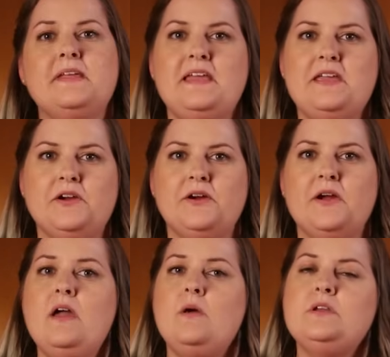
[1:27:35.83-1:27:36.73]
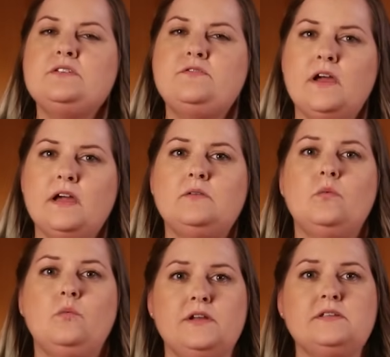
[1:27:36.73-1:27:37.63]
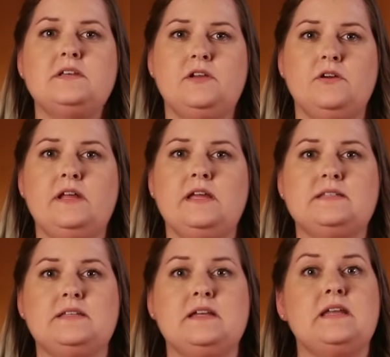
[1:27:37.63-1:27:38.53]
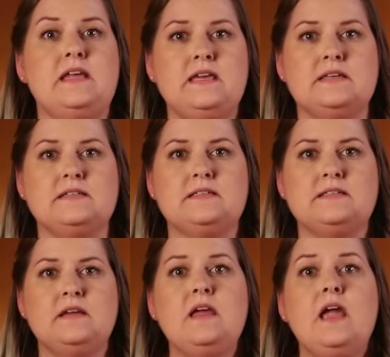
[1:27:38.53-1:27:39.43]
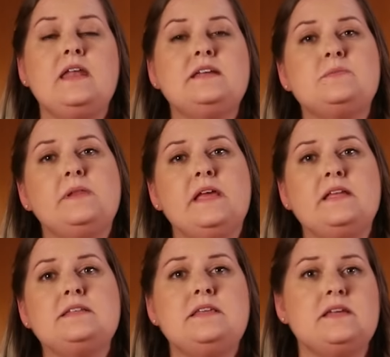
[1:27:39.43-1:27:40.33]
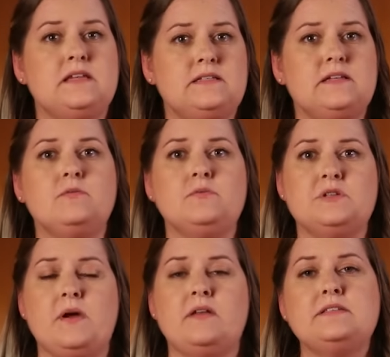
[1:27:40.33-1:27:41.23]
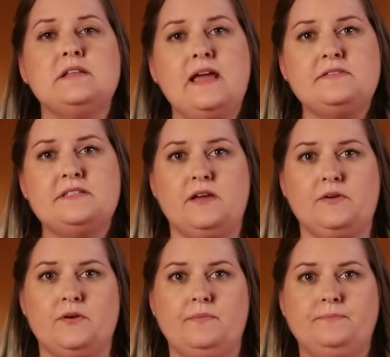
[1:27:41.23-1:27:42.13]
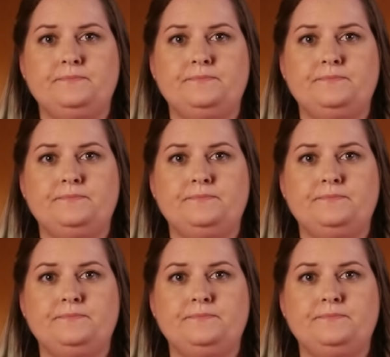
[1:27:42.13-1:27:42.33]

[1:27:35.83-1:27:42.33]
Here, we defined what a security incident is and explained the incident response lifecycle.